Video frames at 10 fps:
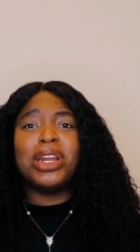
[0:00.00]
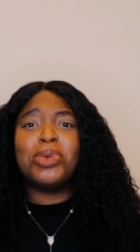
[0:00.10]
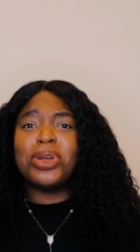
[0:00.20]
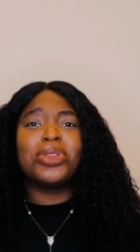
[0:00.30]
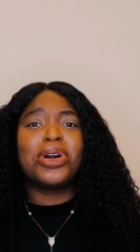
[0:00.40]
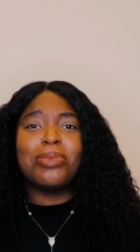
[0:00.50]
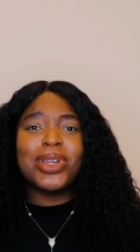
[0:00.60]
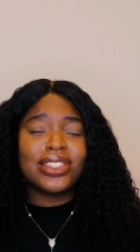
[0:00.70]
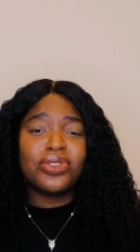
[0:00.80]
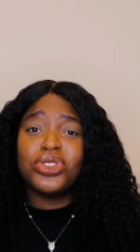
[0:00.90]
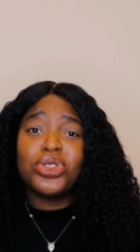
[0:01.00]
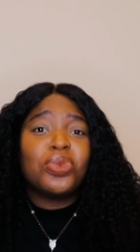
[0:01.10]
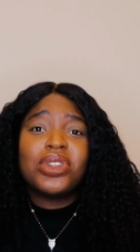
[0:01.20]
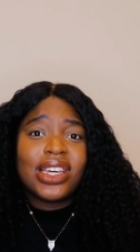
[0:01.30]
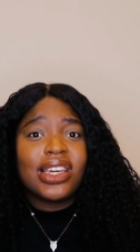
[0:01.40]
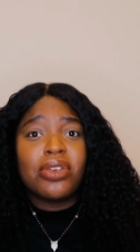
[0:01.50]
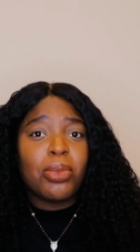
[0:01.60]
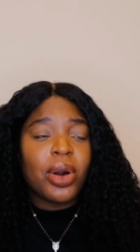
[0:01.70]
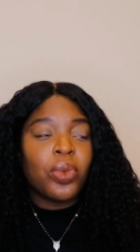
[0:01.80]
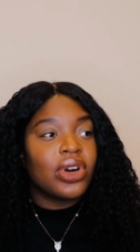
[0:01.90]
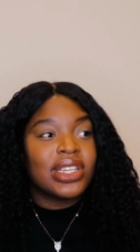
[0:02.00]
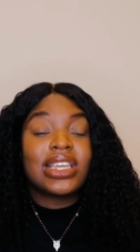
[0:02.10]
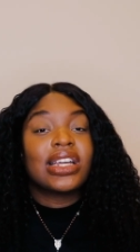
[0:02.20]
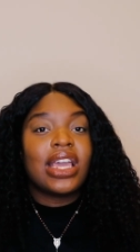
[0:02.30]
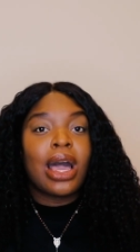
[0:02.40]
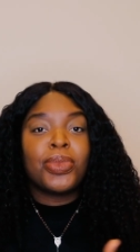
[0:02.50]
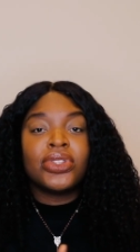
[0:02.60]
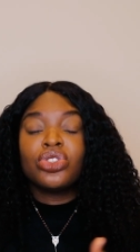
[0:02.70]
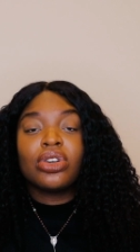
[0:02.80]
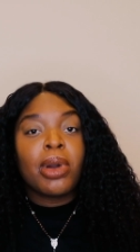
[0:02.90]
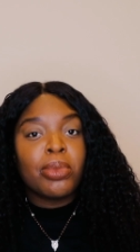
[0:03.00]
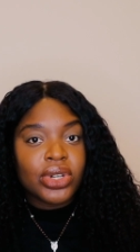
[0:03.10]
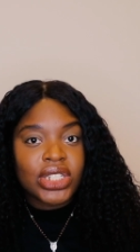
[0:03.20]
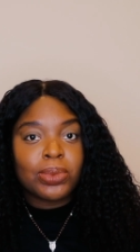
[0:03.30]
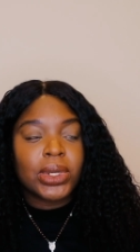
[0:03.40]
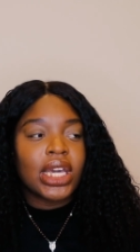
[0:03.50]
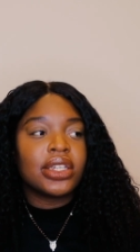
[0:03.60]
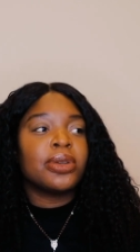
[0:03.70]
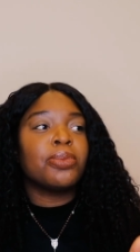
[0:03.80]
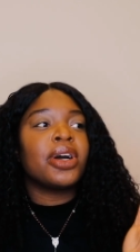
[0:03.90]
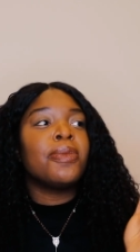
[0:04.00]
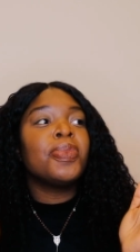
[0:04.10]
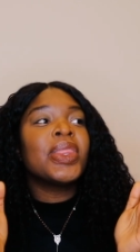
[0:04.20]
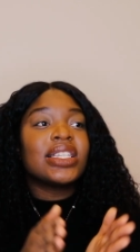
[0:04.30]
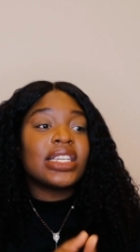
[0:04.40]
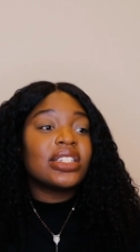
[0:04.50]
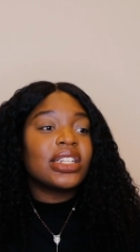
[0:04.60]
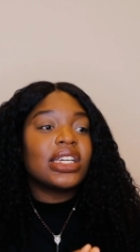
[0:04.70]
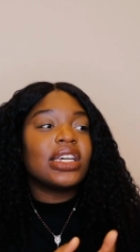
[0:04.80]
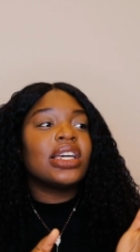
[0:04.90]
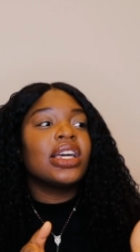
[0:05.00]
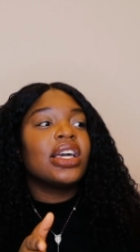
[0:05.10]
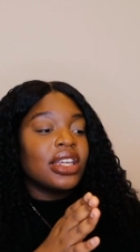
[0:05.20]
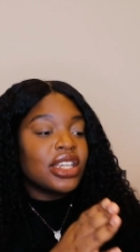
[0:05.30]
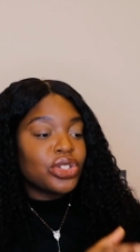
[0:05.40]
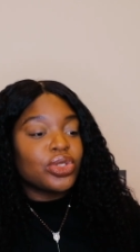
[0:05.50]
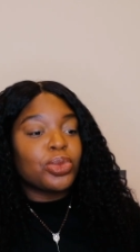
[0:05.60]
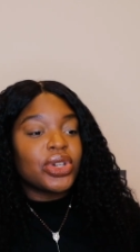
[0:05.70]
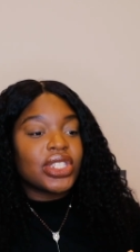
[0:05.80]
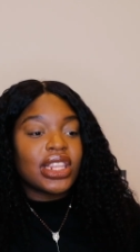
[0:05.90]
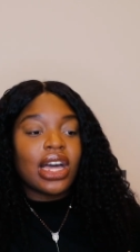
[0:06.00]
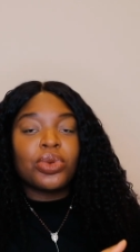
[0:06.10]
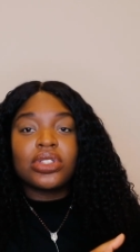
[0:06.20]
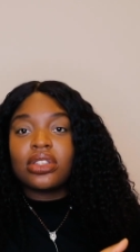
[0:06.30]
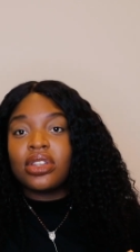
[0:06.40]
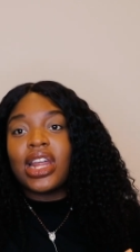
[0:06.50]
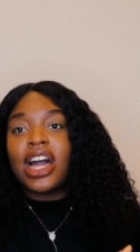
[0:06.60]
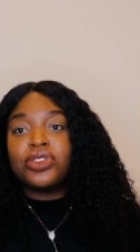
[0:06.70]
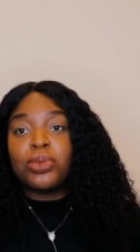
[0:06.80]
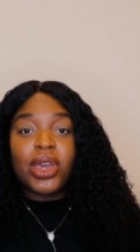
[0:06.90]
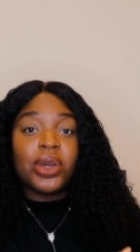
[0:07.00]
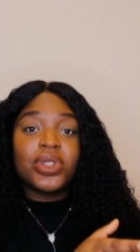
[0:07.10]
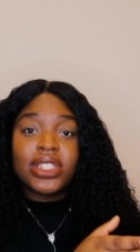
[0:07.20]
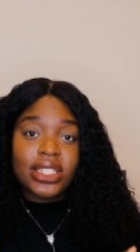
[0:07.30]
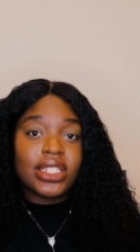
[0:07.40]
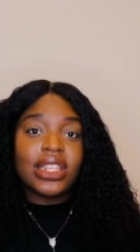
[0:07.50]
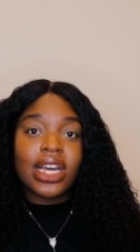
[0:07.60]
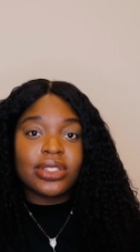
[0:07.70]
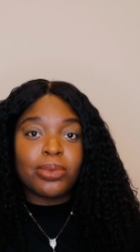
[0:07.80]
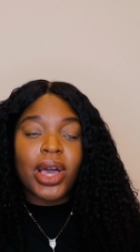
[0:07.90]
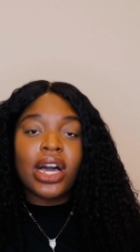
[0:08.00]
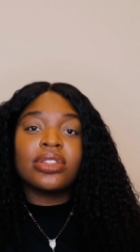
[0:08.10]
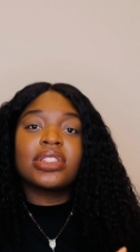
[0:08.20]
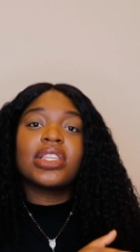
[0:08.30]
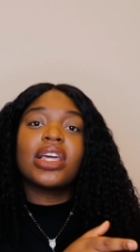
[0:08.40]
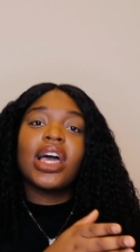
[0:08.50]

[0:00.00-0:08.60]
Let me know in the comments if you do want to hear about what exactly happened during my mortgage application. But essentially, the initial deposit that I was going to have to pay was £16,000.